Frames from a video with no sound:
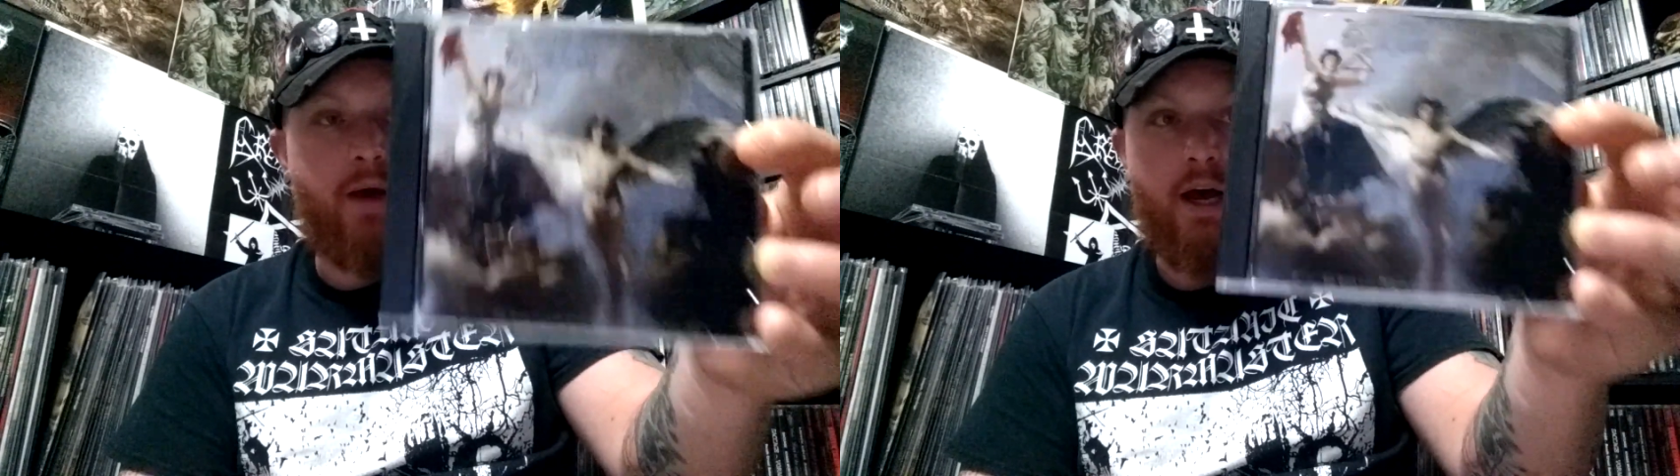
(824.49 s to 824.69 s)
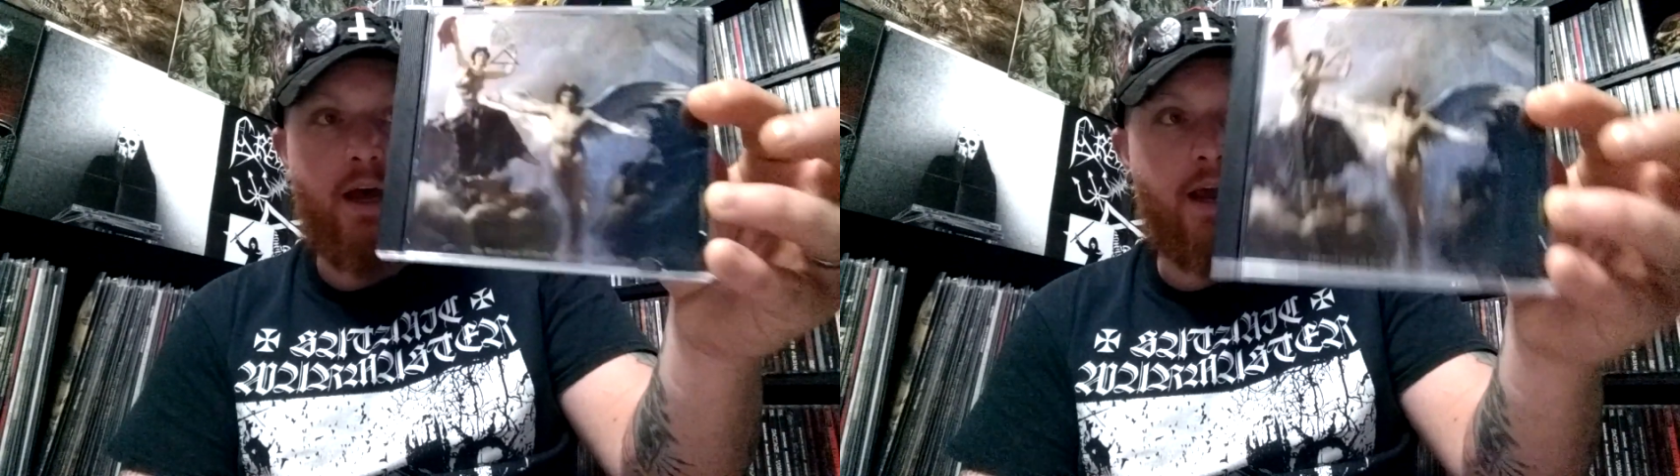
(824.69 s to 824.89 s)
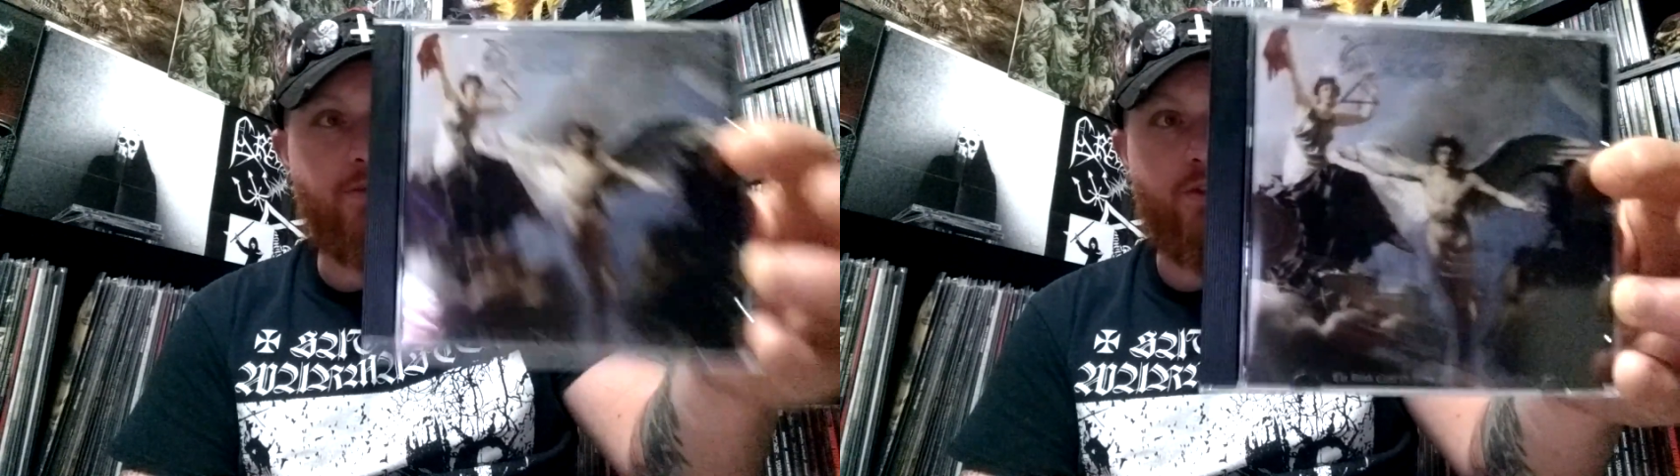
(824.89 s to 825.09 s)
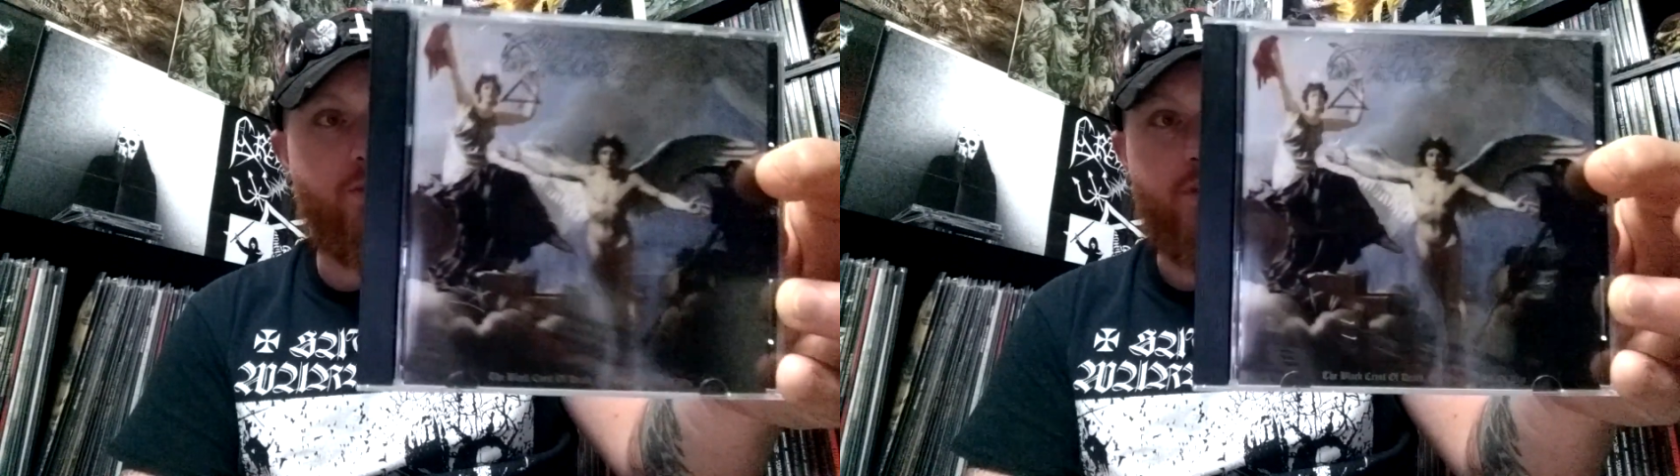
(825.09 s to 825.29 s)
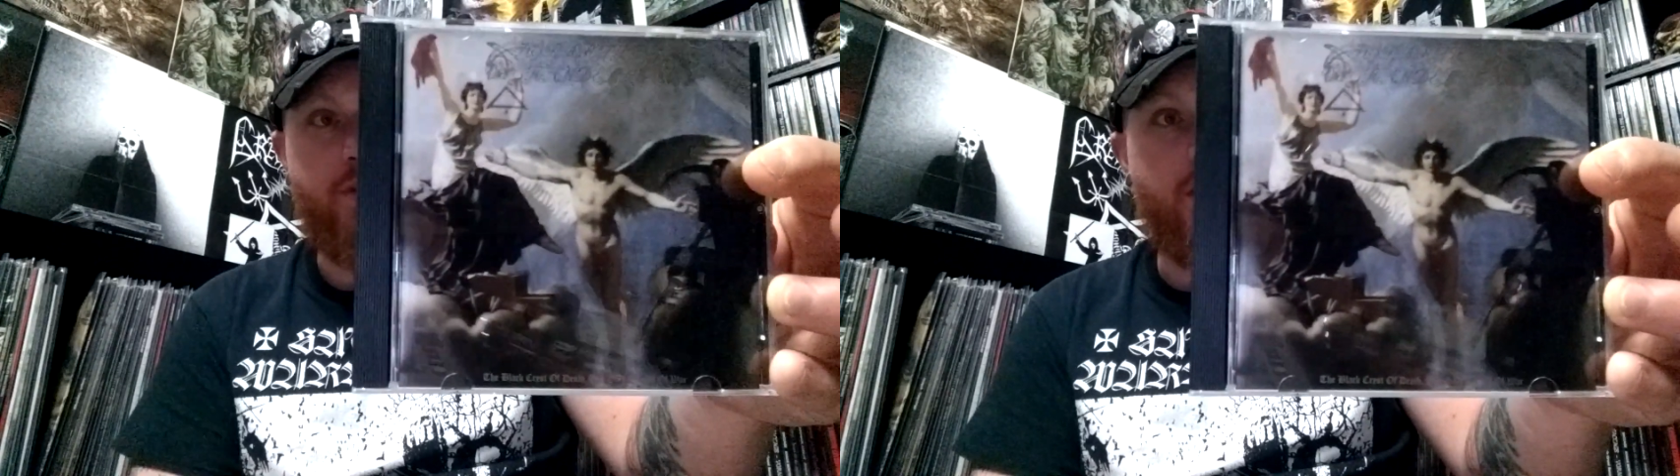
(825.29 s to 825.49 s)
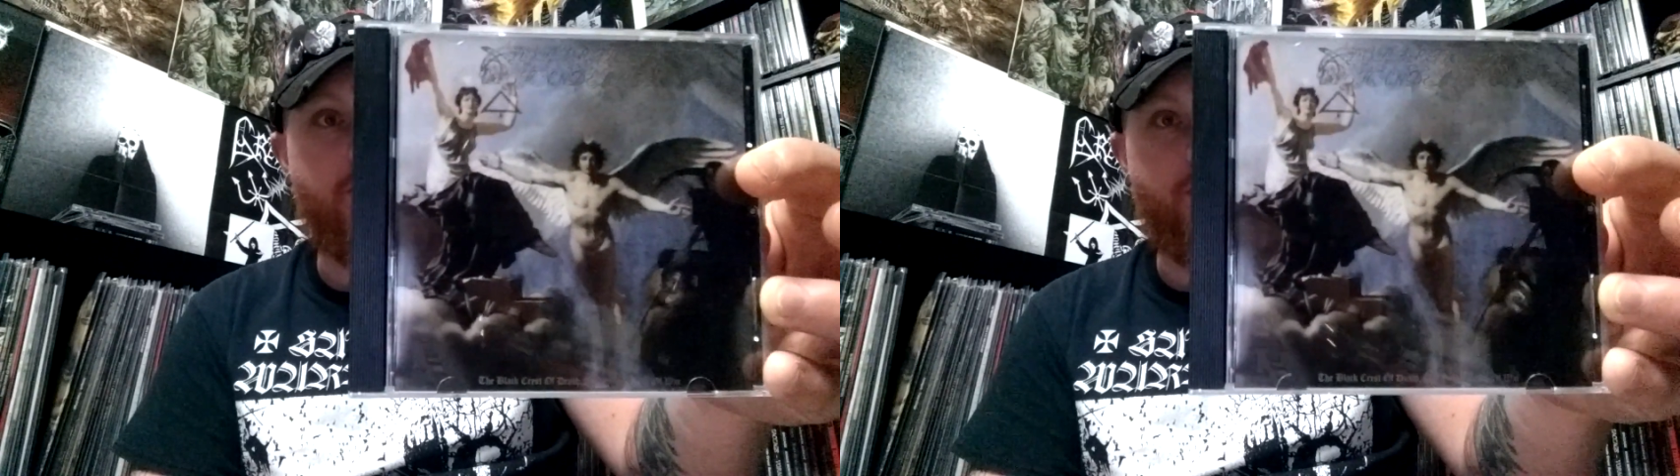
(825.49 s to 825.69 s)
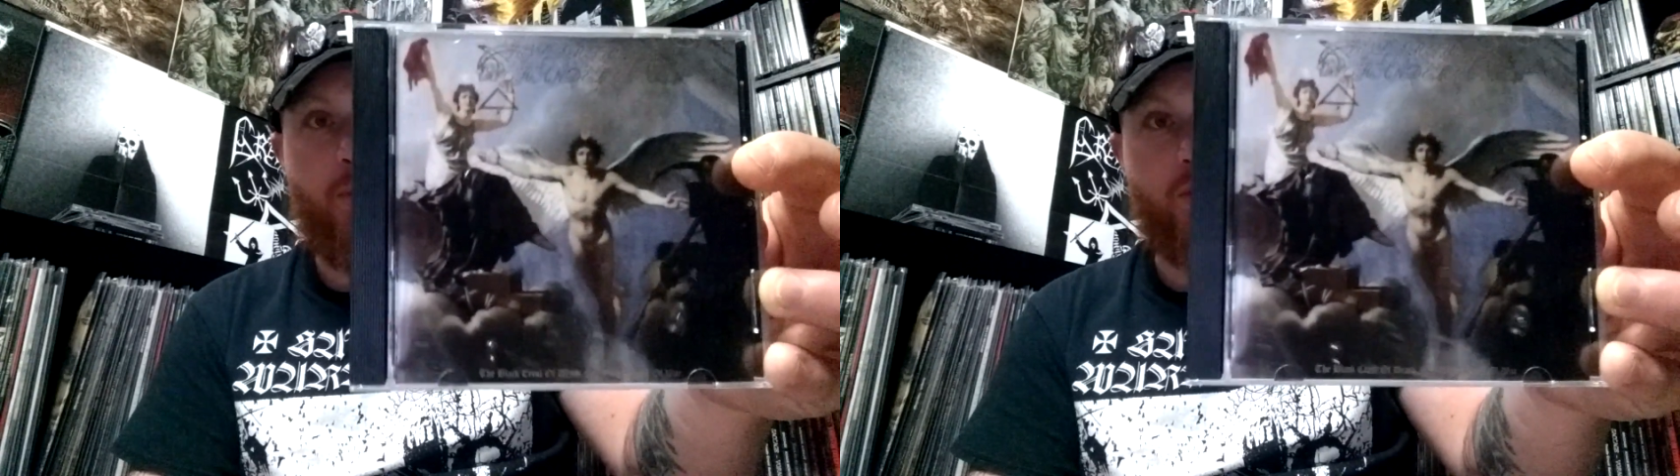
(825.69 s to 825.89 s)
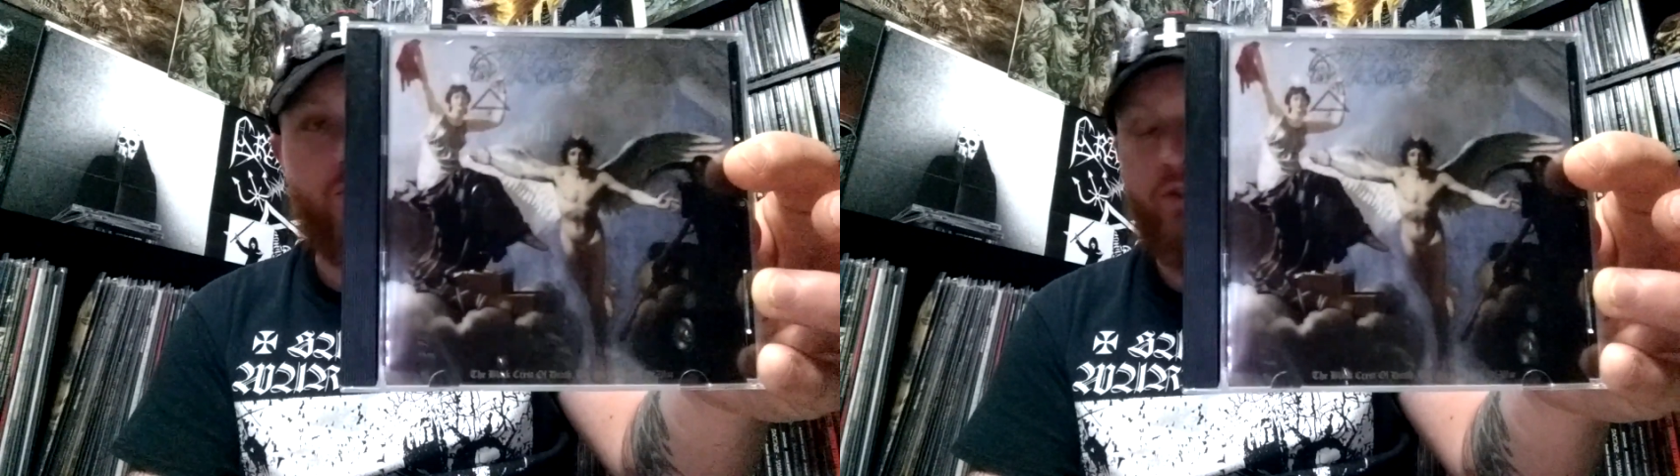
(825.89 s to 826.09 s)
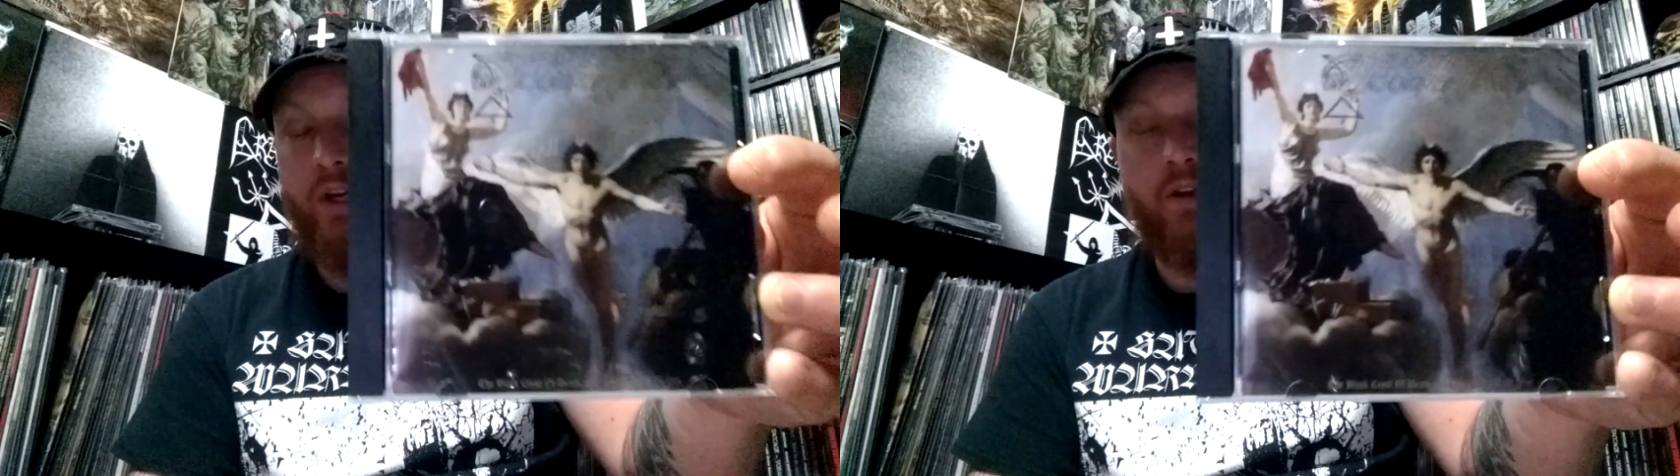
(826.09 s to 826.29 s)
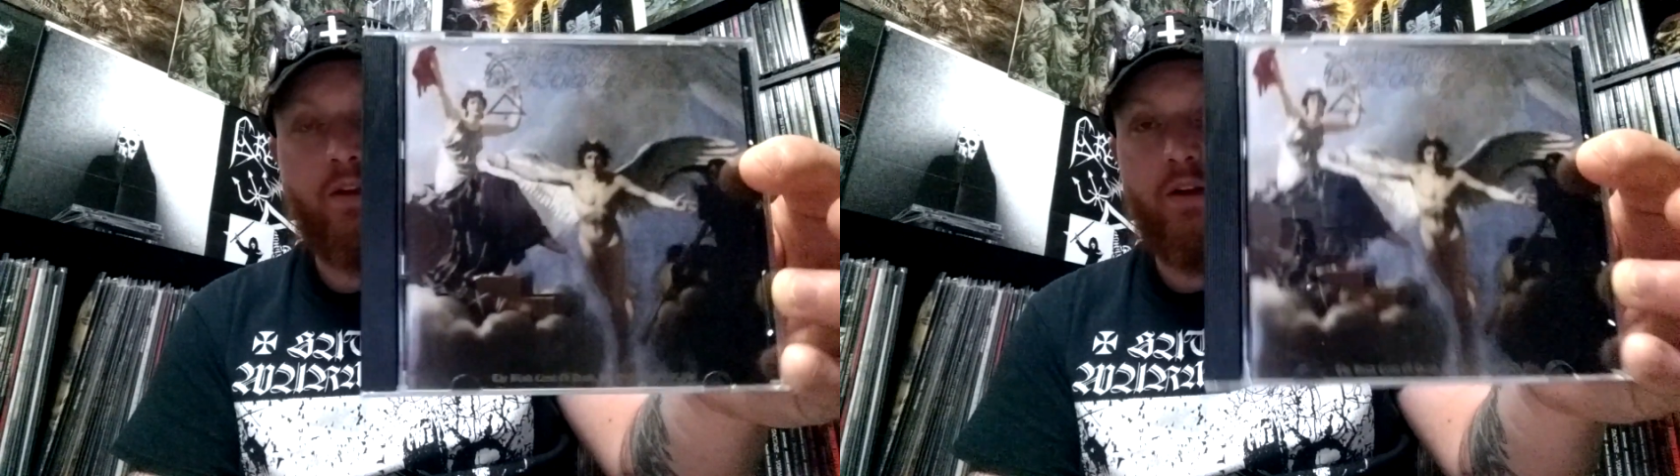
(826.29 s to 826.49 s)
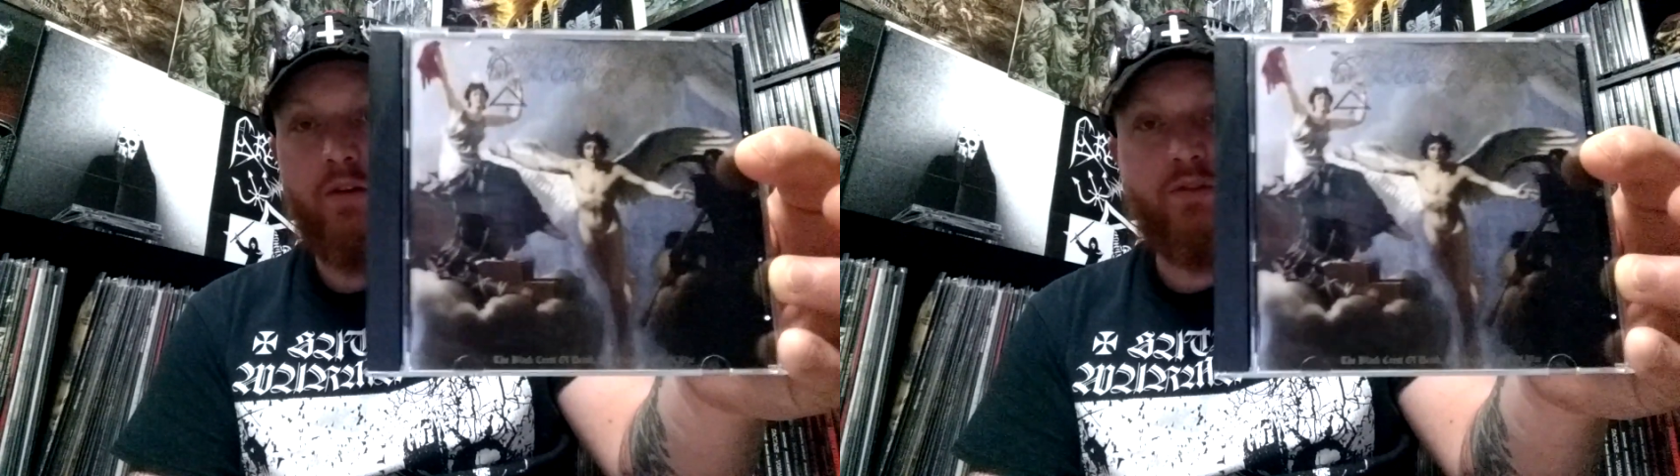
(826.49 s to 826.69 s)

I absolutely love Departure Chandelier.